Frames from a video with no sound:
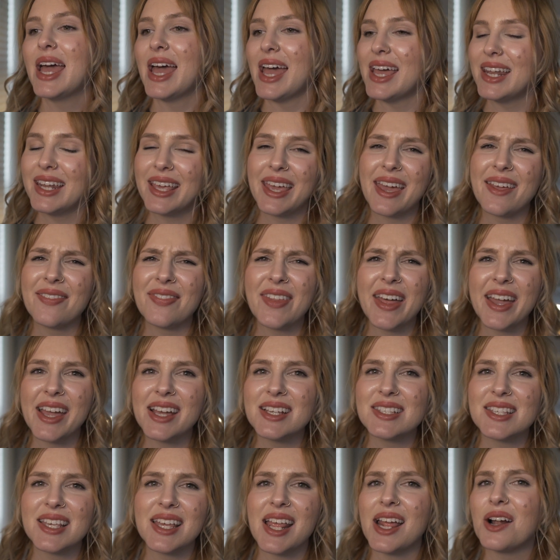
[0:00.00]
And again, like
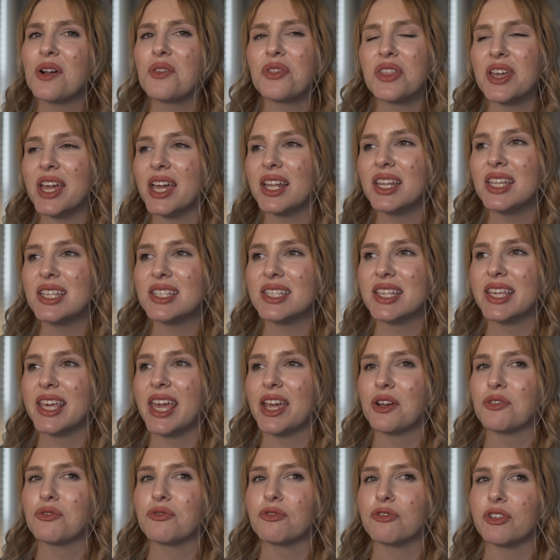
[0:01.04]
I said, I don't think I need to
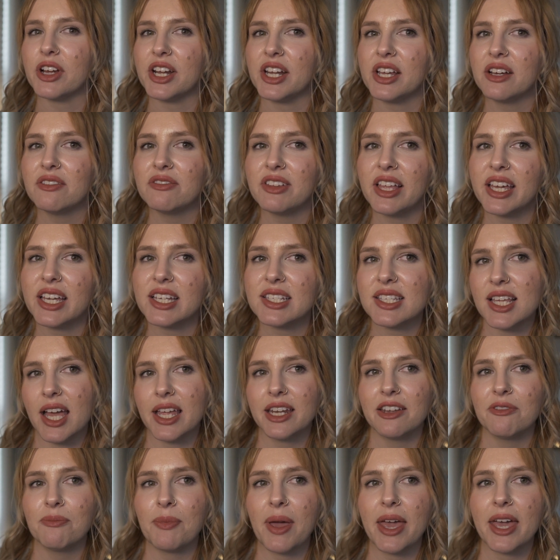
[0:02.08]
get rid of like a
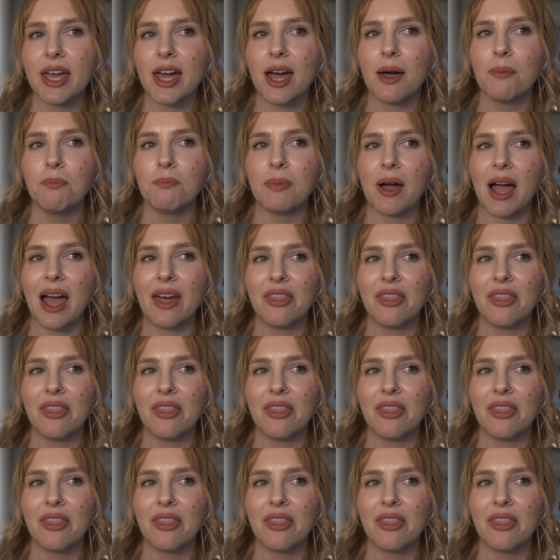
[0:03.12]
ton of makeup.